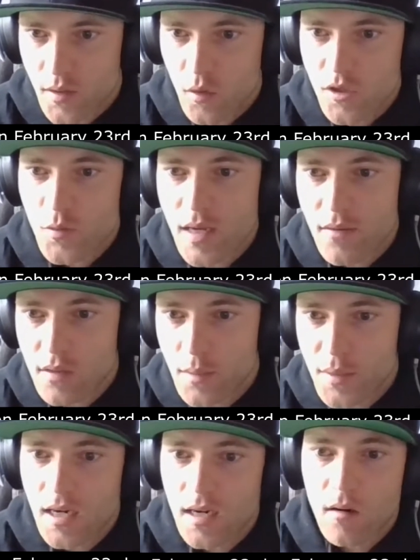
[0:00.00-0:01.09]
And once we have
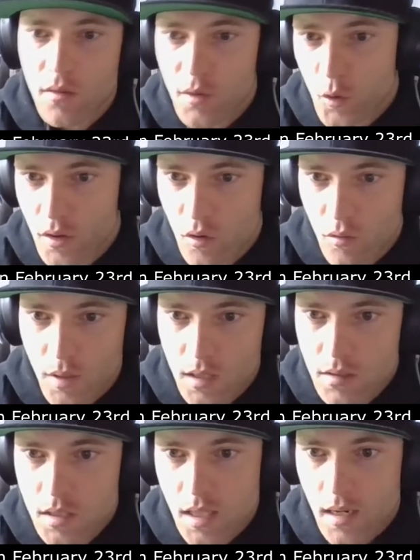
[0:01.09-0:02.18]
eliminated all the critical
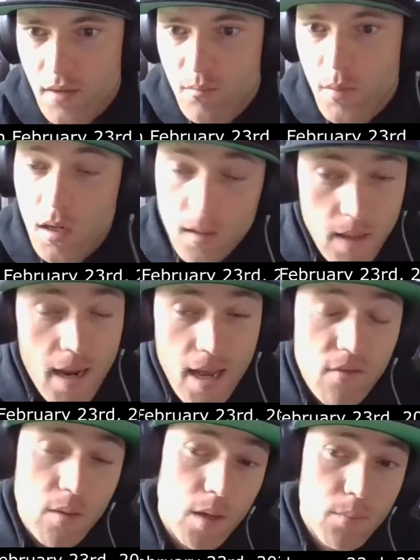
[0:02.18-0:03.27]
bugs that
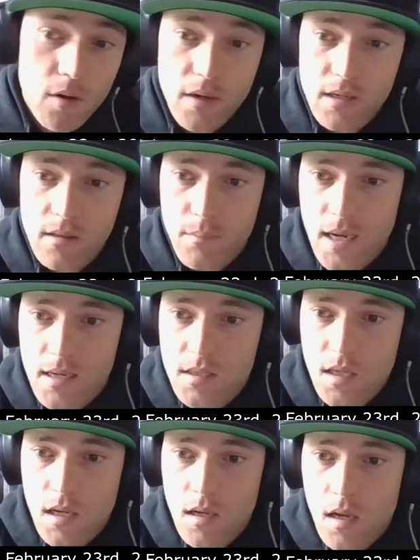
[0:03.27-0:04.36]
have come up already in the past,
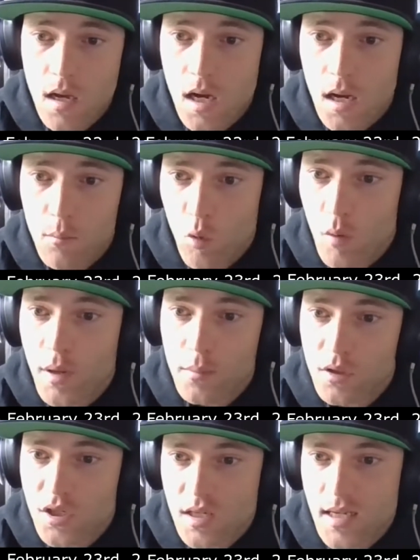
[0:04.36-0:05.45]
we'll
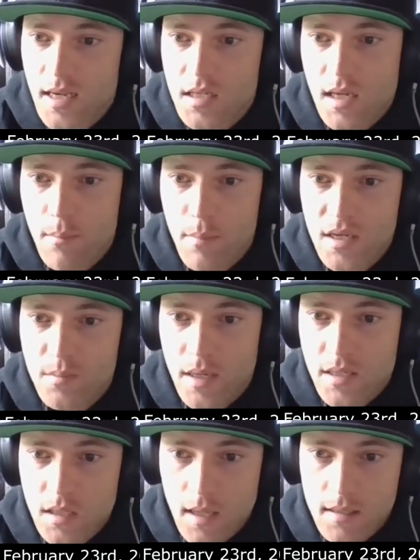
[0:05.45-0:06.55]
publish the testnet based by
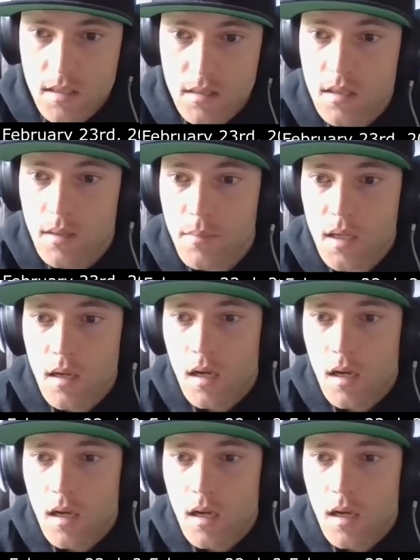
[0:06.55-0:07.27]
slot system.